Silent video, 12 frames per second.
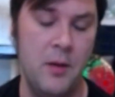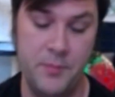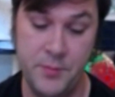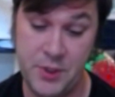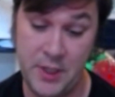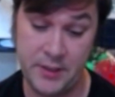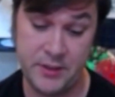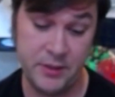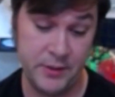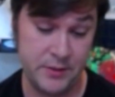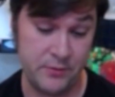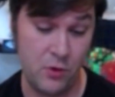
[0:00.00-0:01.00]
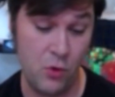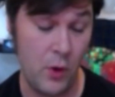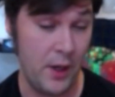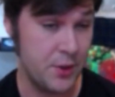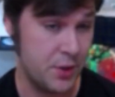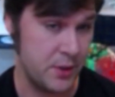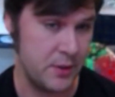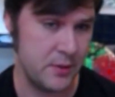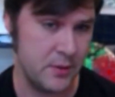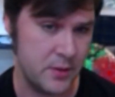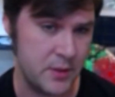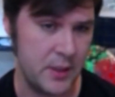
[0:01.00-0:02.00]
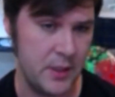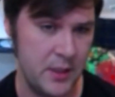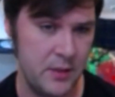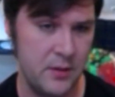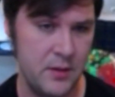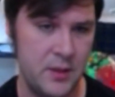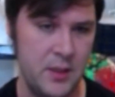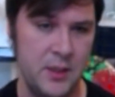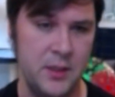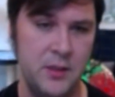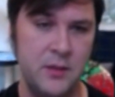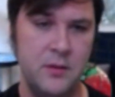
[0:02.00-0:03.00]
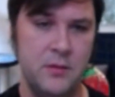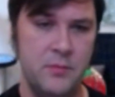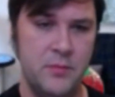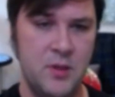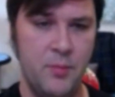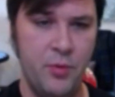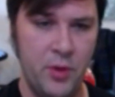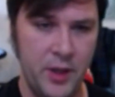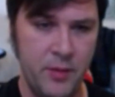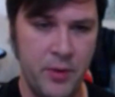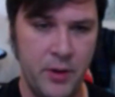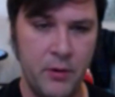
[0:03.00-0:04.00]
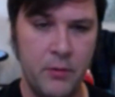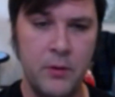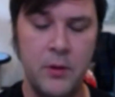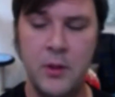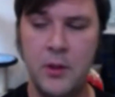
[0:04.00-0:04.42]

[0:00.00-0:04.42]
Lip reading: She had a series of questions in the playbill,